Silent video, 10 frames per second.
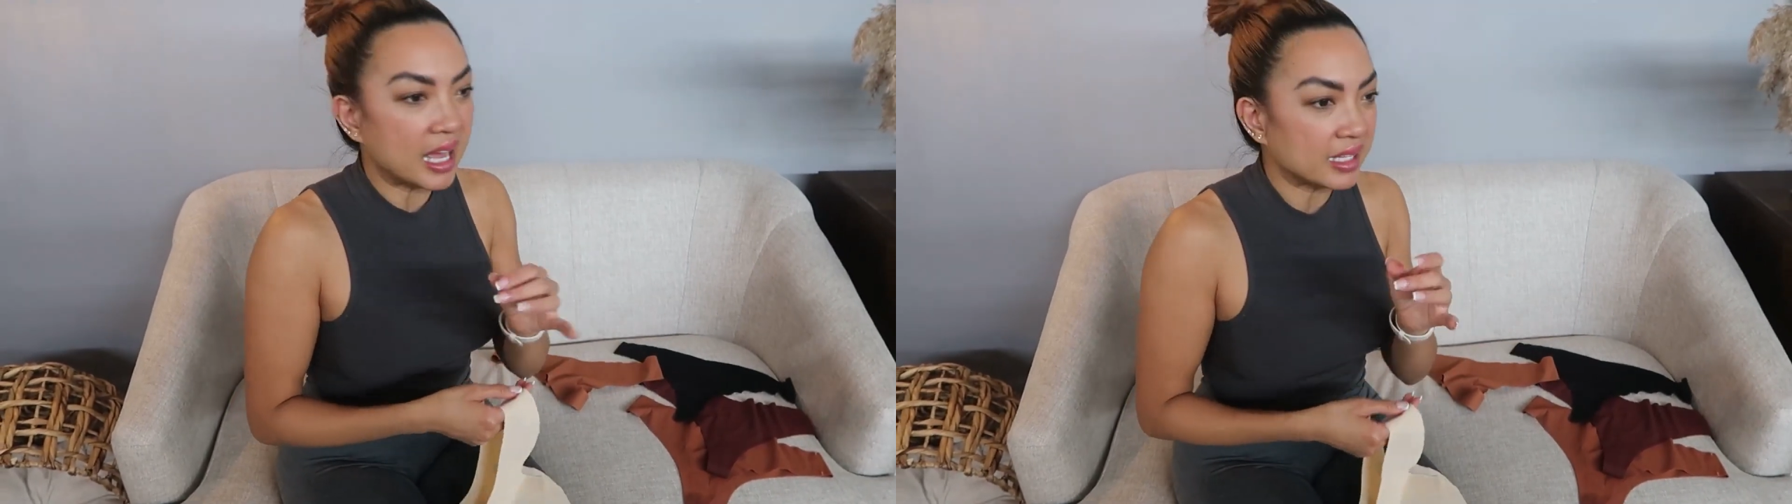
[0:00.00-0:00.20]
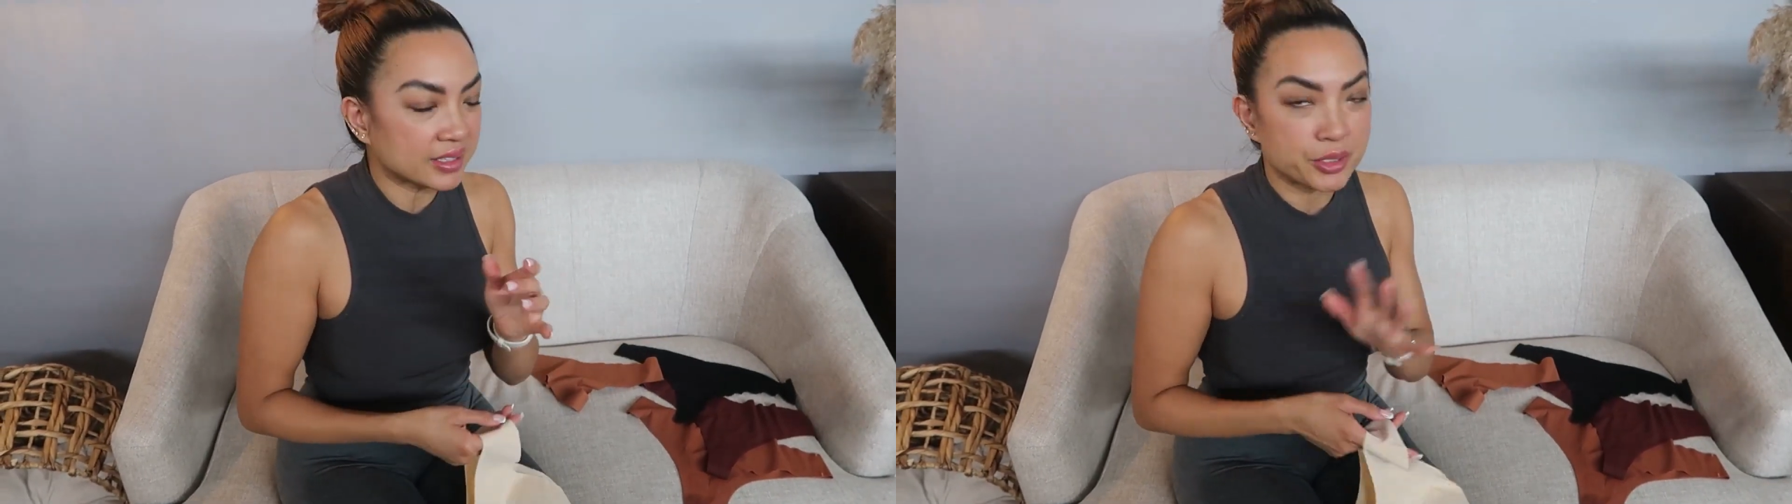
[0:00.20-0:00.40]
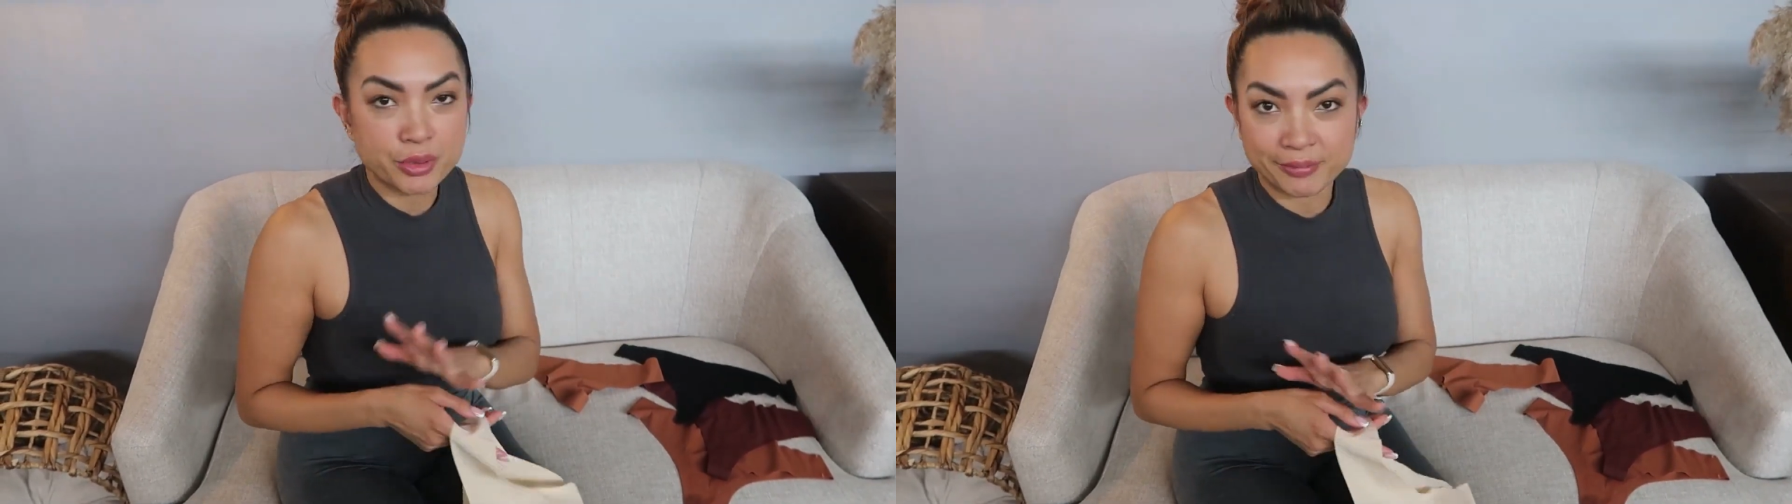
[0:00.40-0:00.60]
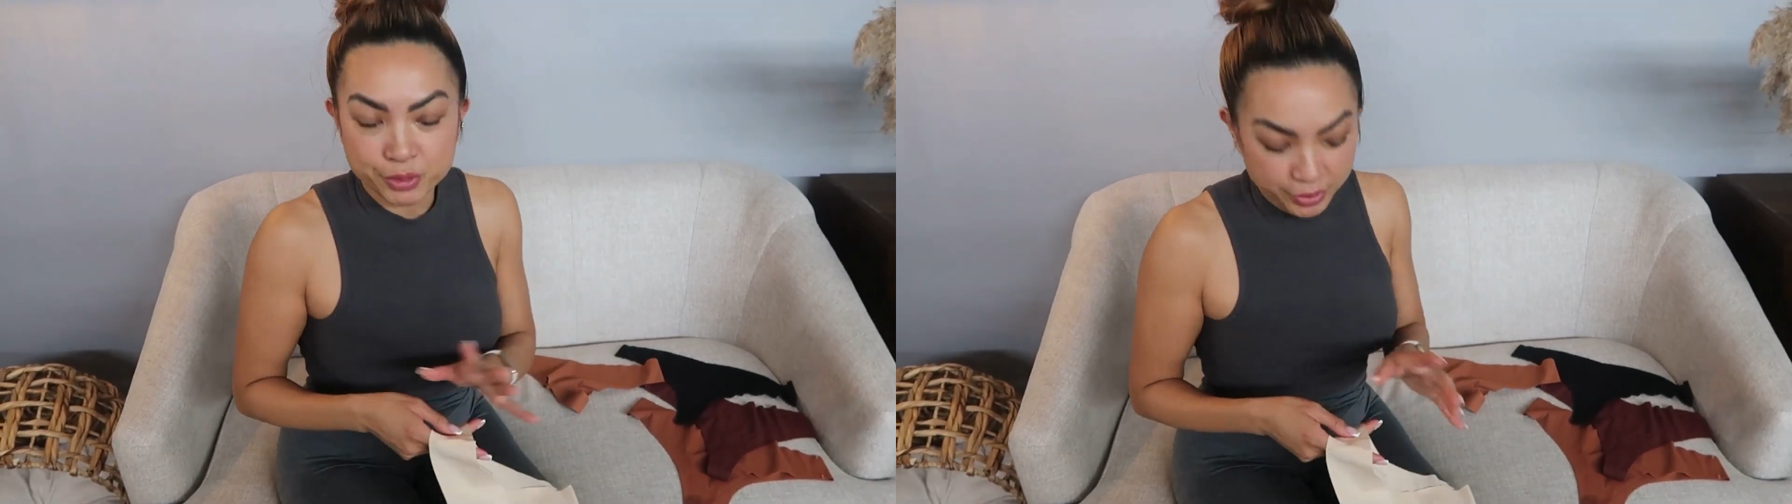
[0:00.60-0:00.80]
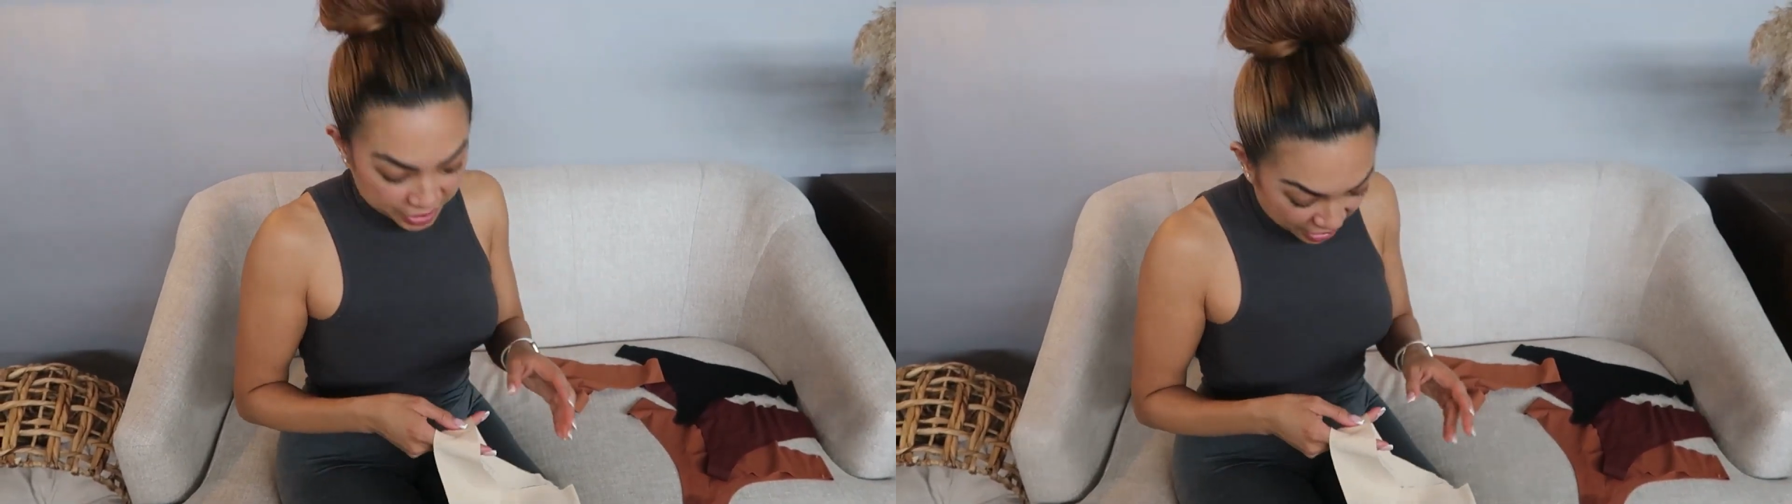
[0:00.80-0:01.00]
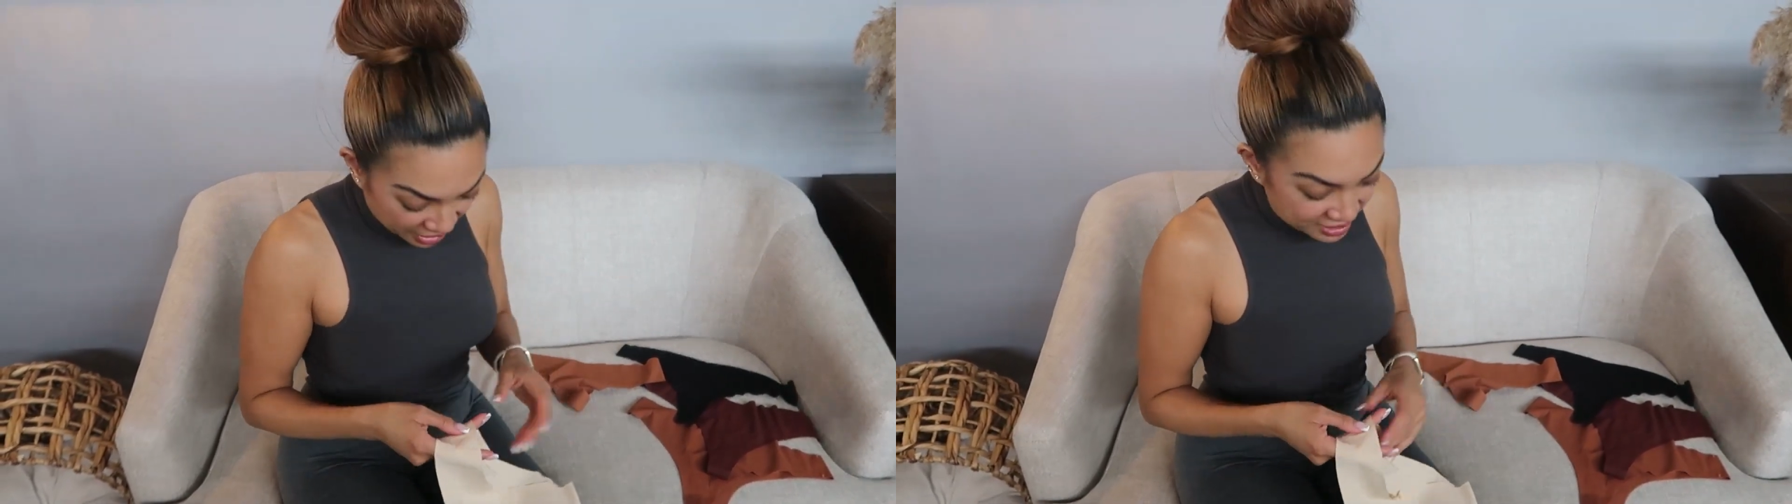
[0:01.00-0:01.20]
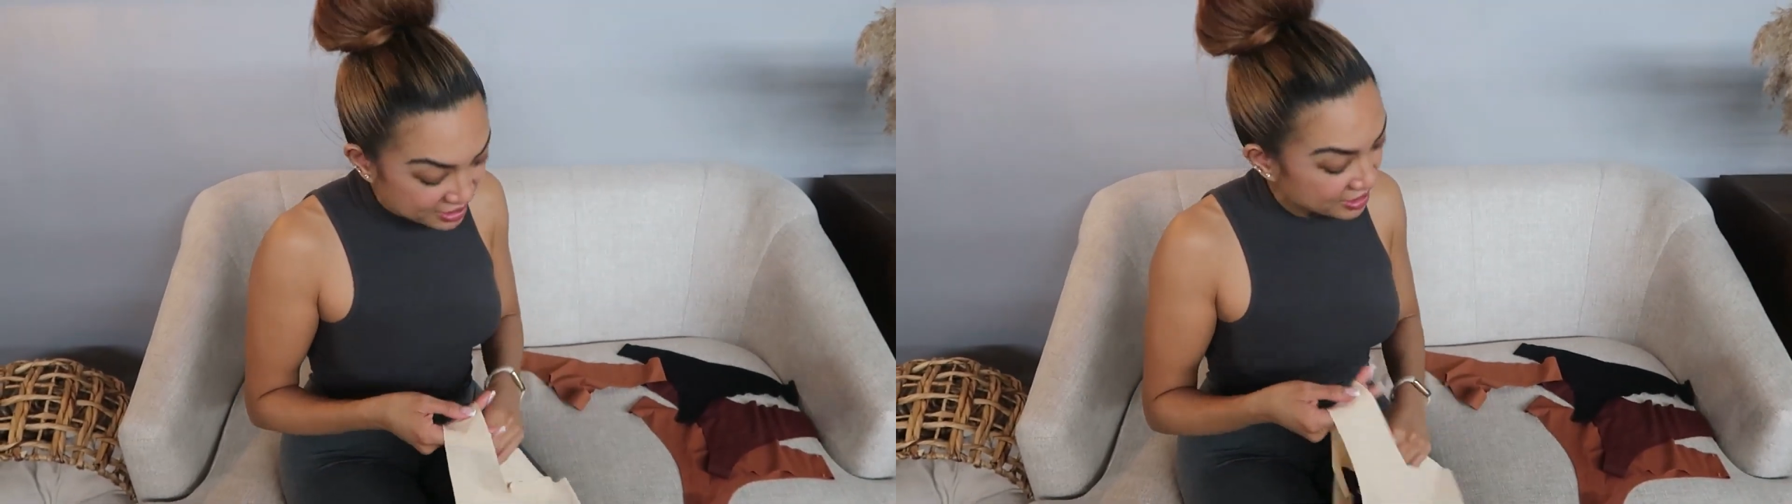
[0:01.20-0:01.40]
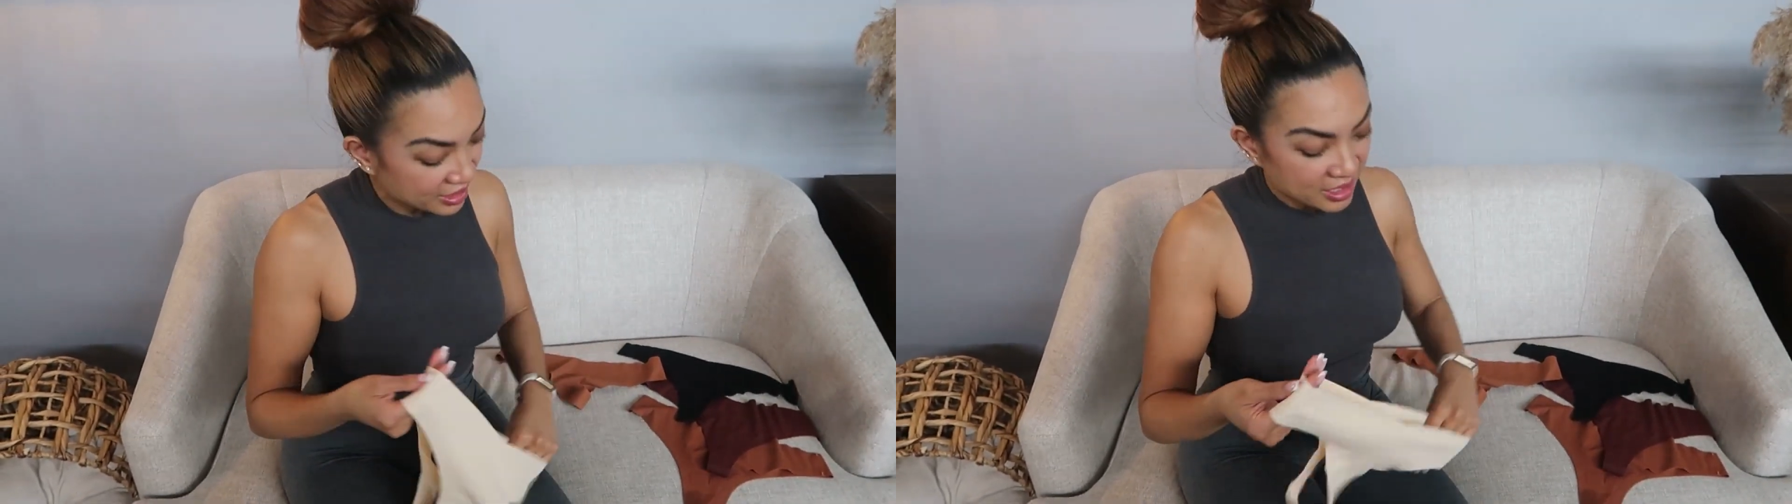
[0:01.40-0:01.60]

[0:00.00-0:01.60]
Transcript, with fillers: that that you have to adjust.